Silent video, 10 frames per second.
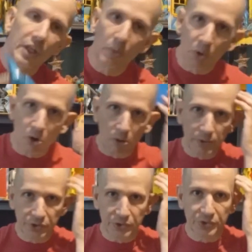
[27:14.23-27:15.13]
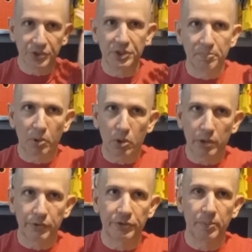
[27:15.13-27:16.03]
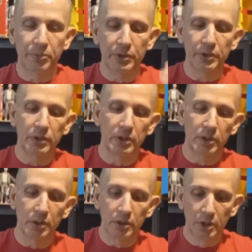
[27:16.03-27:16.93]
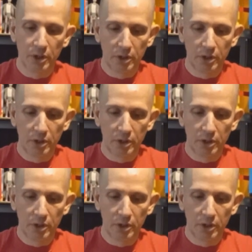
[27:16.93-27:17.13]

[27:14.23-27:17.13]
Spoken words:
And it would always just spark something in